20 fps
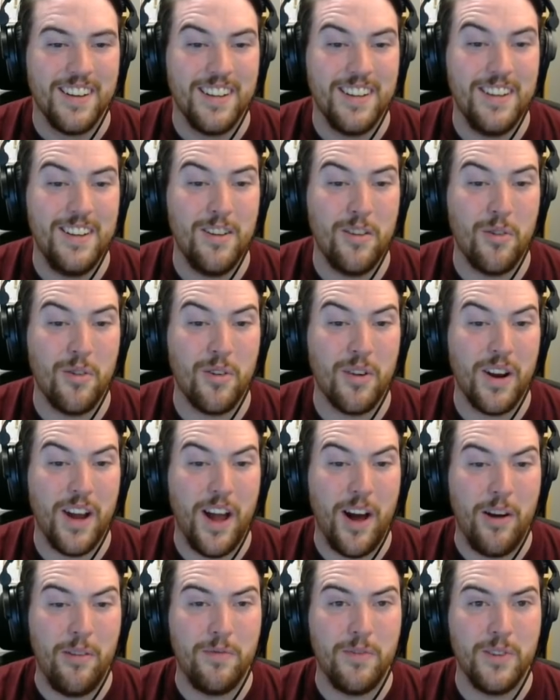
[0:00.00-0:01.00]
You're a
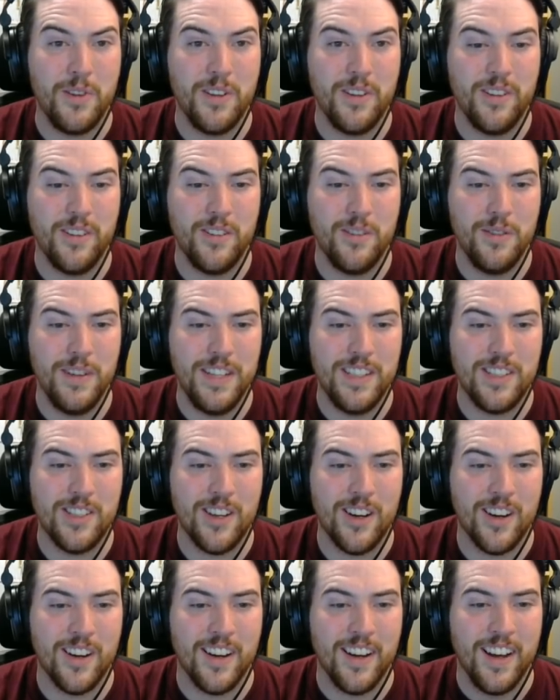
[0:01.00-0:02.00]
helpful little
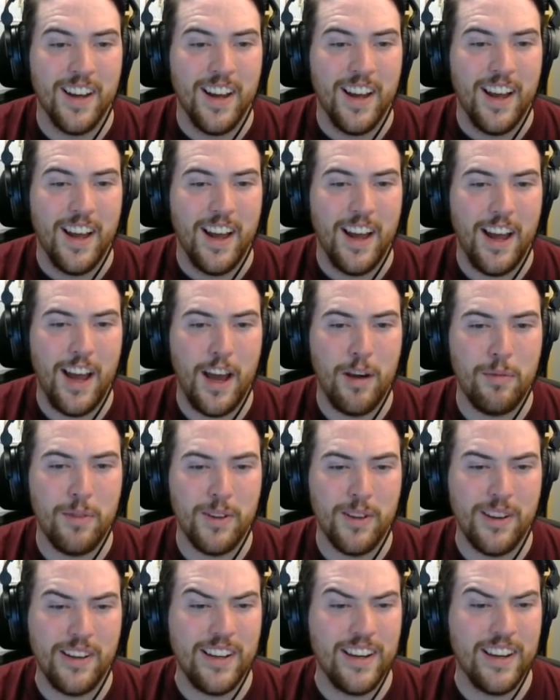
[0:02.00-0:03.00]
creature. I've
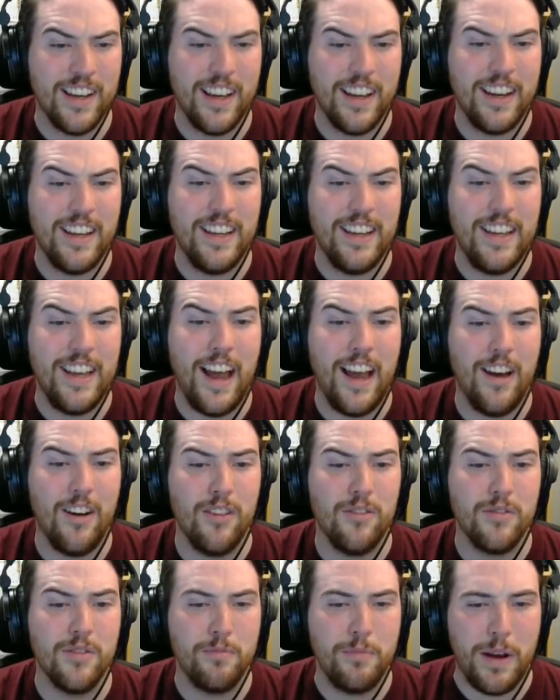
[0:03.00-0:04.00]
been looking to get a
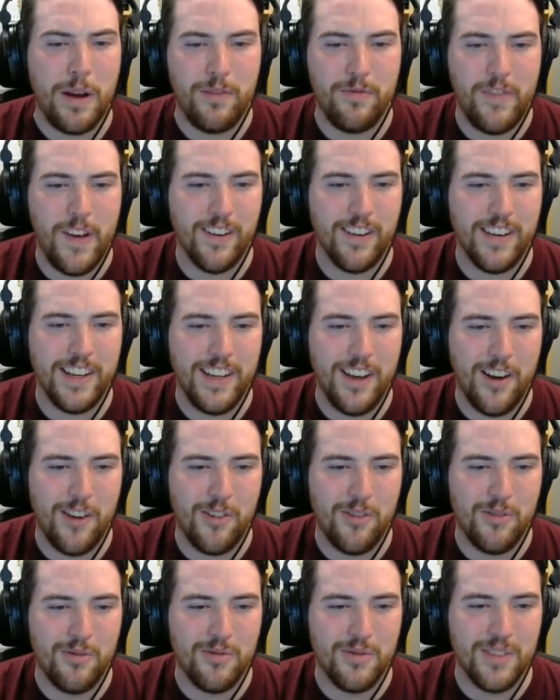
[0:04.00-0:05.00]
yowl of my very
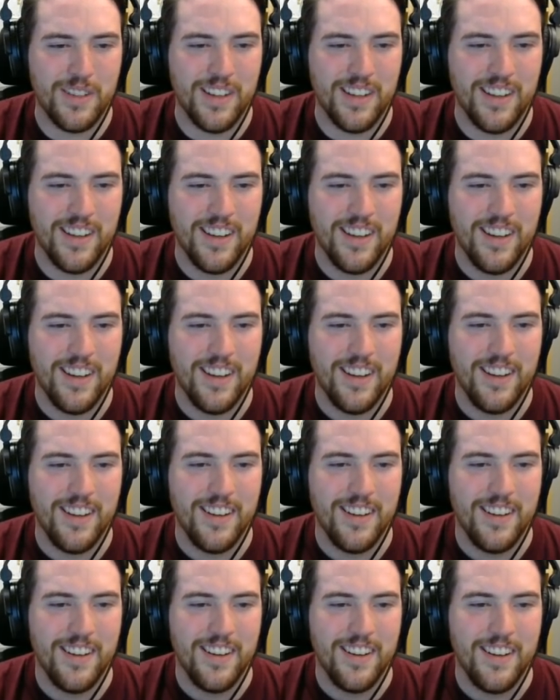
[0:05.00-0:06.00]
own.
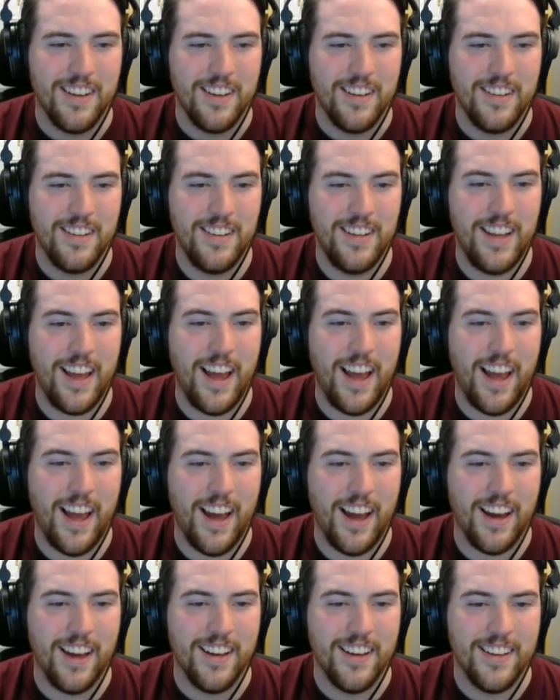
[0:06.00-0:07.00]
Yeah,
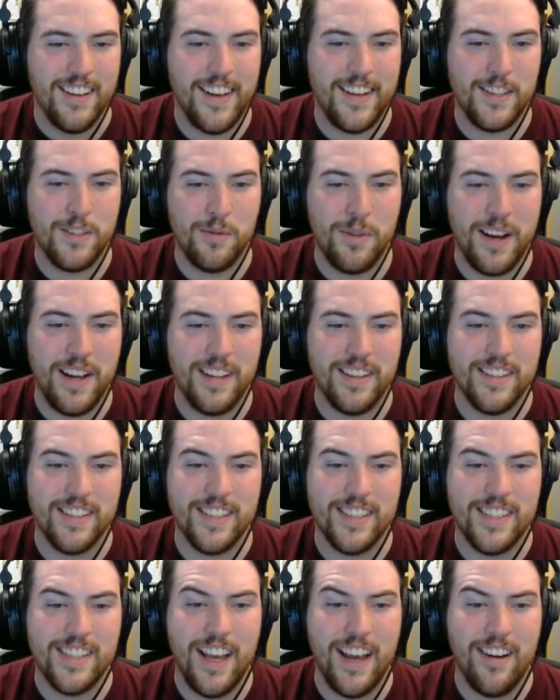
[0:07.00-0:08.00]
that's right, the
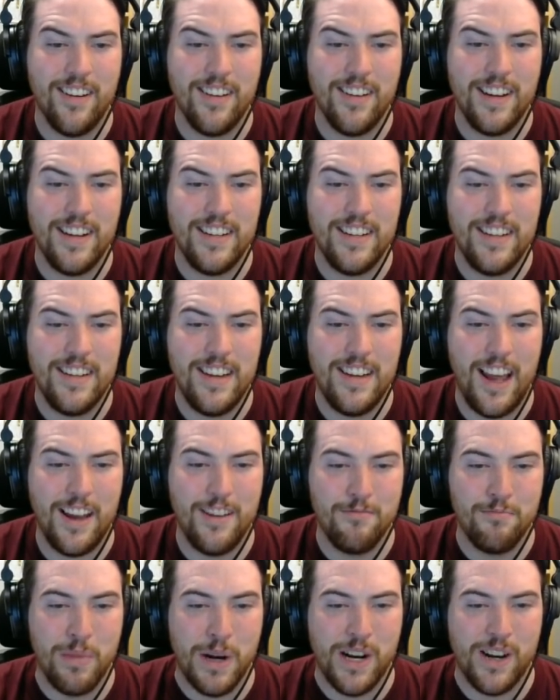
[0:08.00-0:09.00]
scary
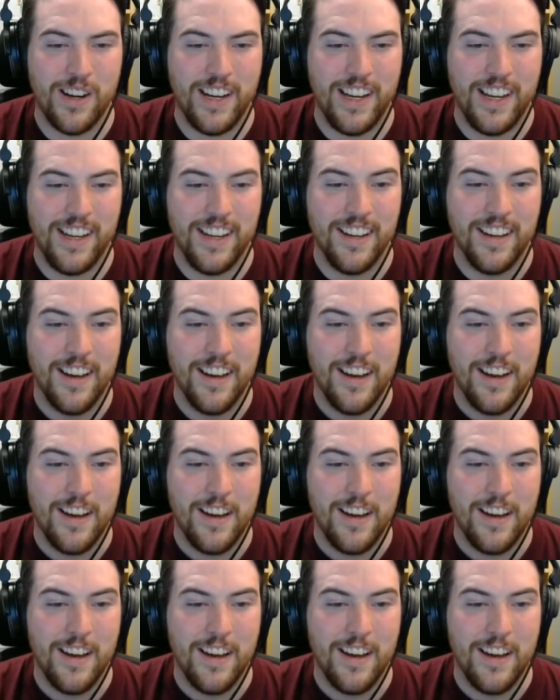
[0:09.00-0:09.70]
night birdie.